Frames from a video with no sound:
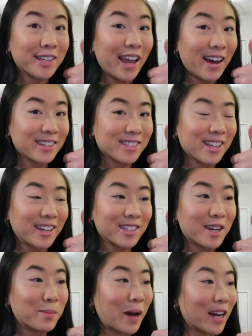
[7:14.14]
yeah, excited
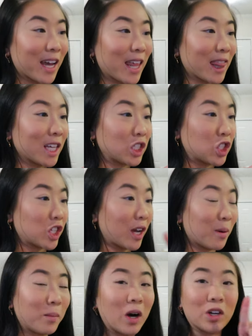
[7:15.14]
to get back in the
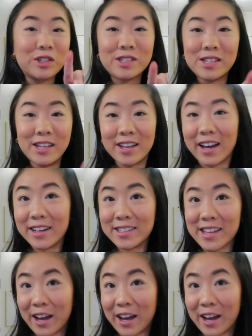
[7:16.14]
gym. I'll see you guys